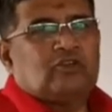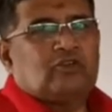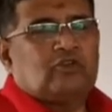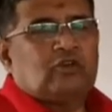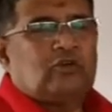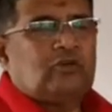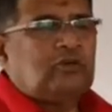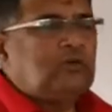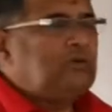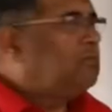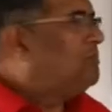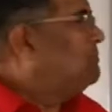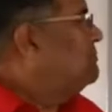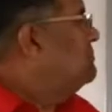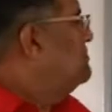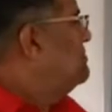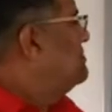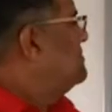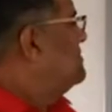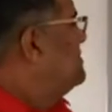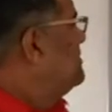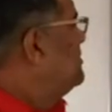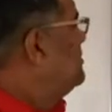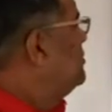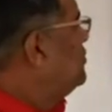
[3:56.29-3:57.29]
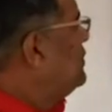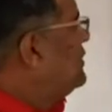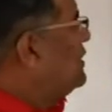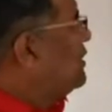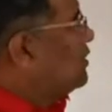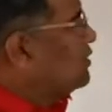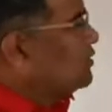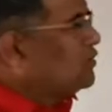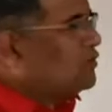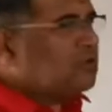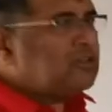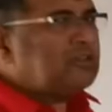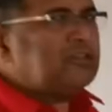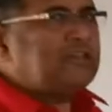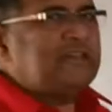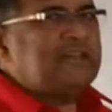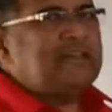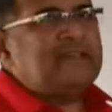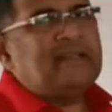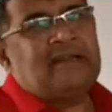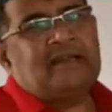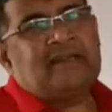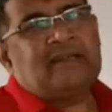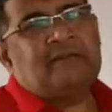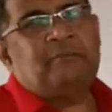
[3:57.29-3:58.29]
So you will also
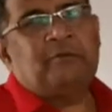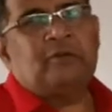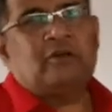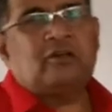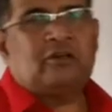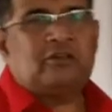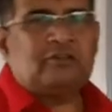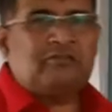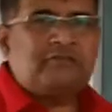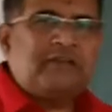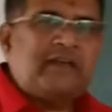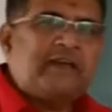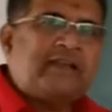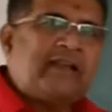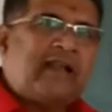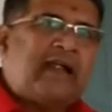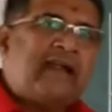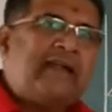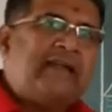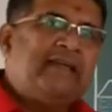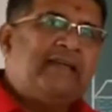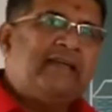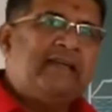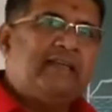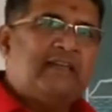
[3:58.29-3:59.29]
see that because we are adding